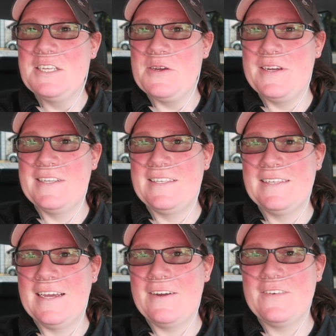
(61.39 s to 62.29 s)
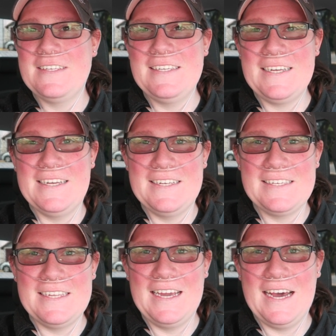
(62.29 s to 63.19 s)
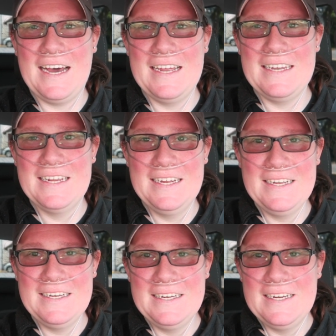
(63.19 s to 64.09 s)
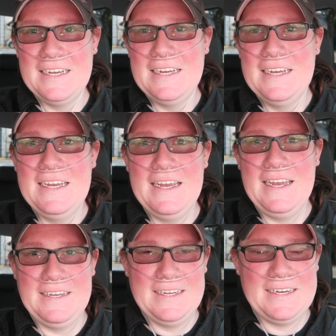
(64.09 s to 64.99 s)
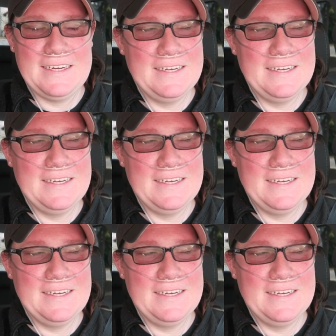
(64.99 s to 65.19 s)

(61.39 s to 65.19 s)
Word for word: so it's ridiculously hot, and